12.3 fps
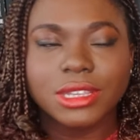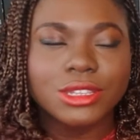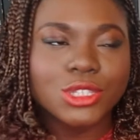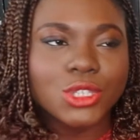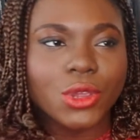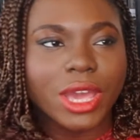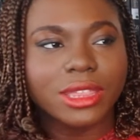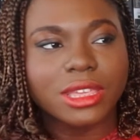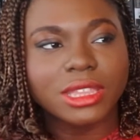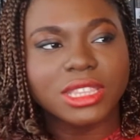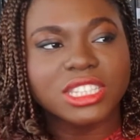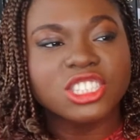So I
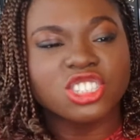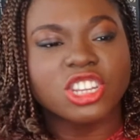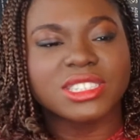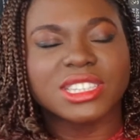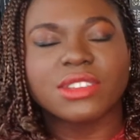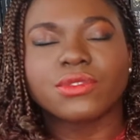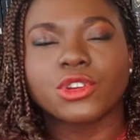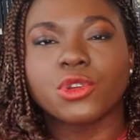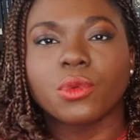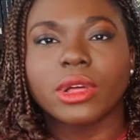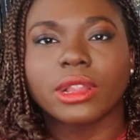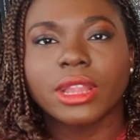think this does that very
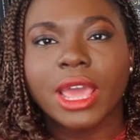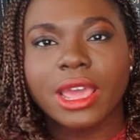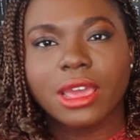well.